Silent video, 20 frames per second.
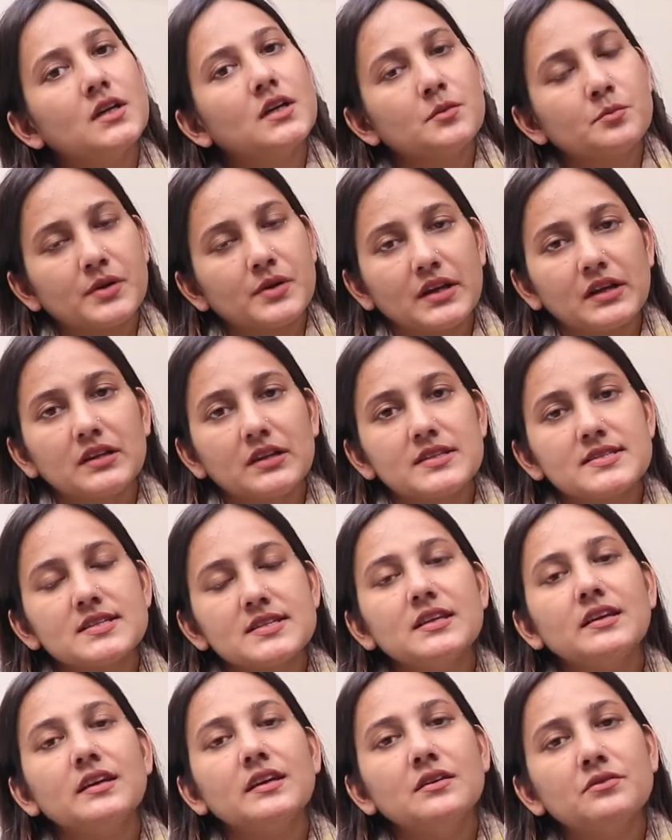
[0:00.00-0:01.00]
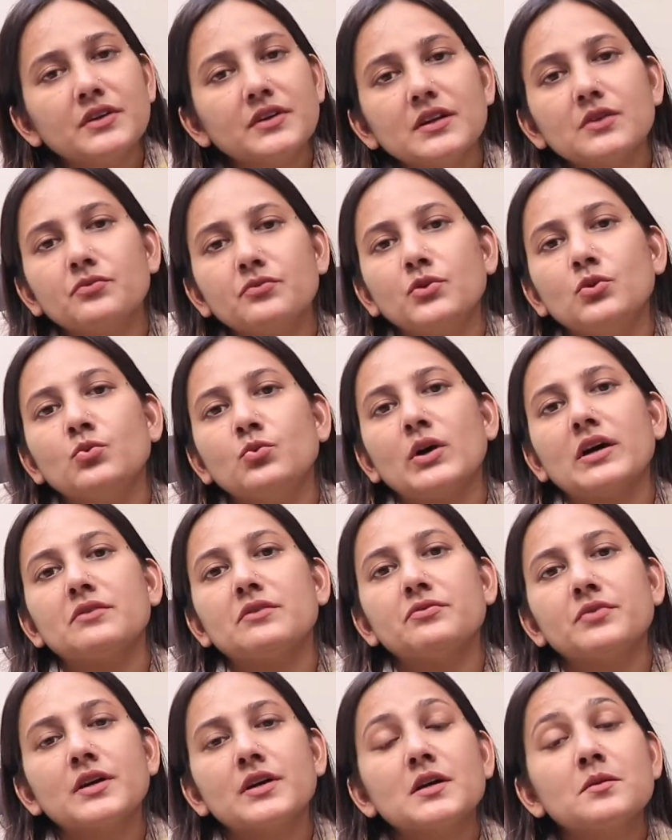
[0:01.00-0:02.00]
pregnancy even if you
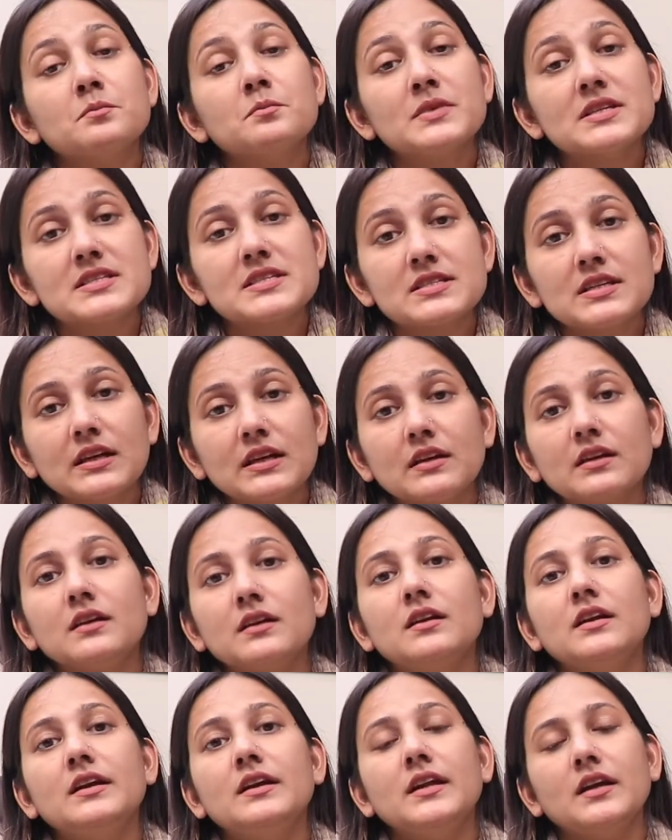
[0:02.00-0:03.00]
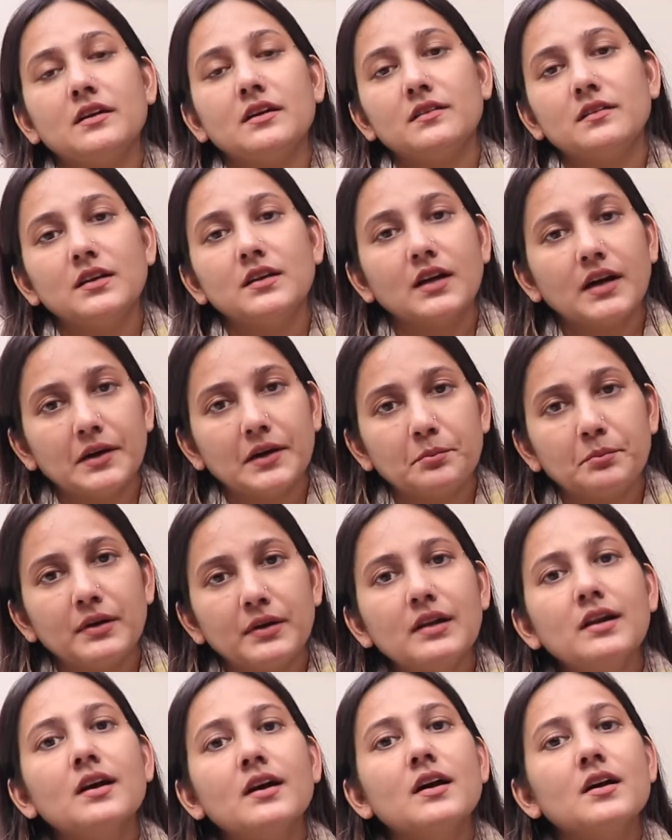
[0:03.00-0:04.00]
have mistakenly taken the I pill